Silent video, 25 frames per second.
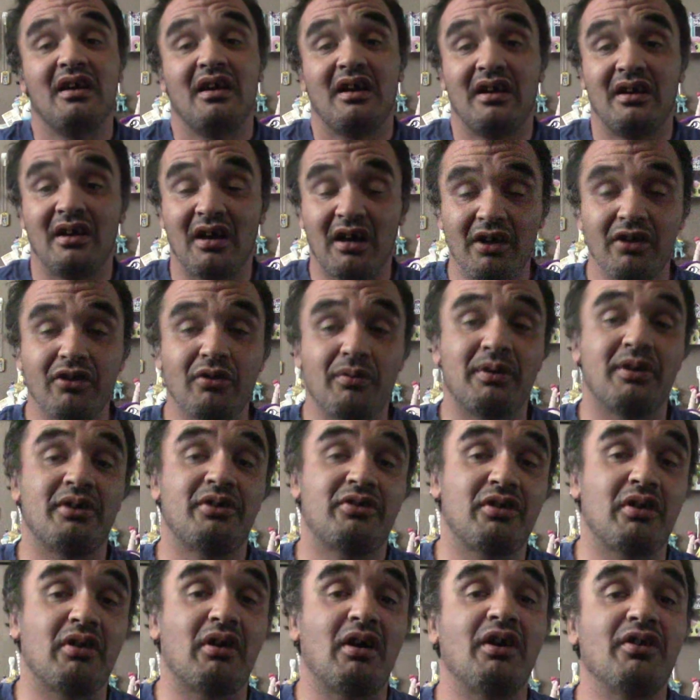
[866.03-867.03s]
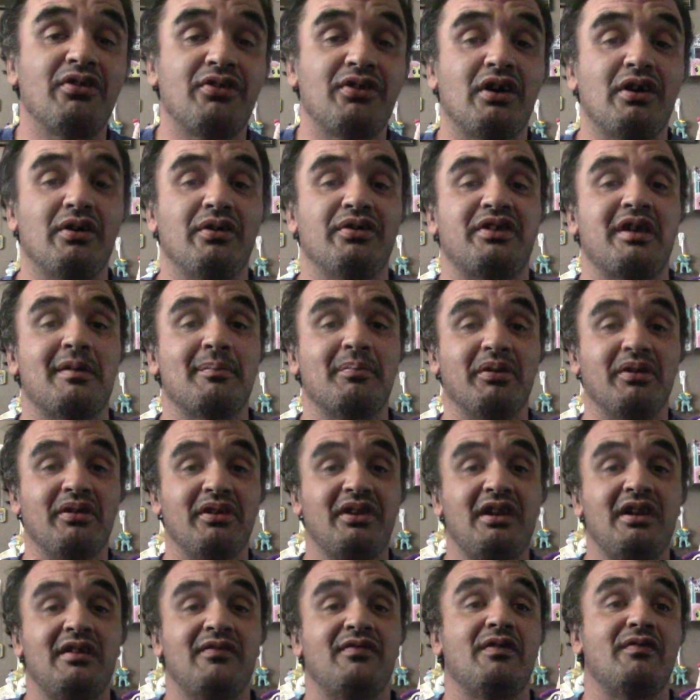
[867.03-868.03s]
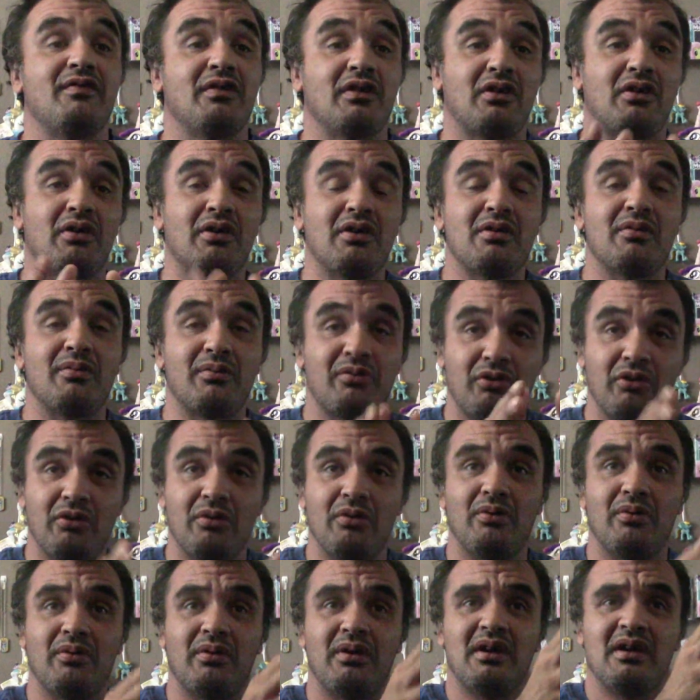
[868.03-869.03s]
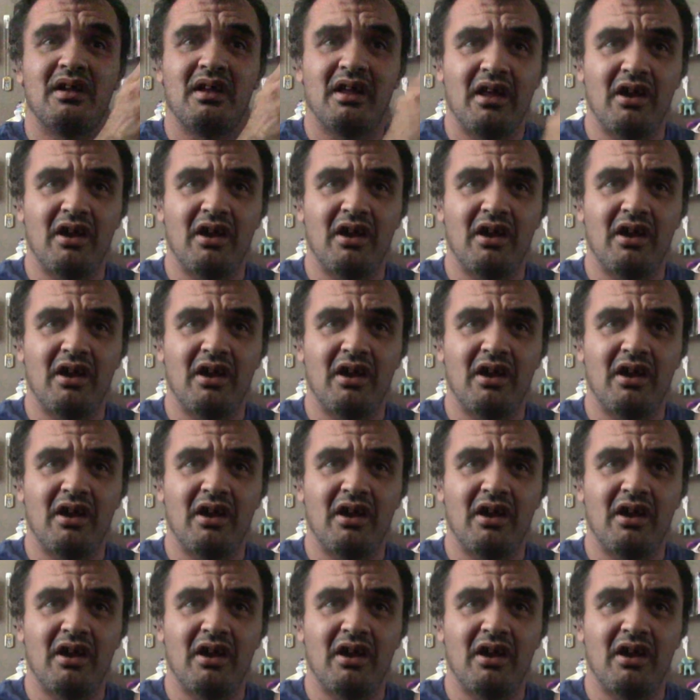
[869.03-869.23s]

In other words, there are those that believe if you're going to do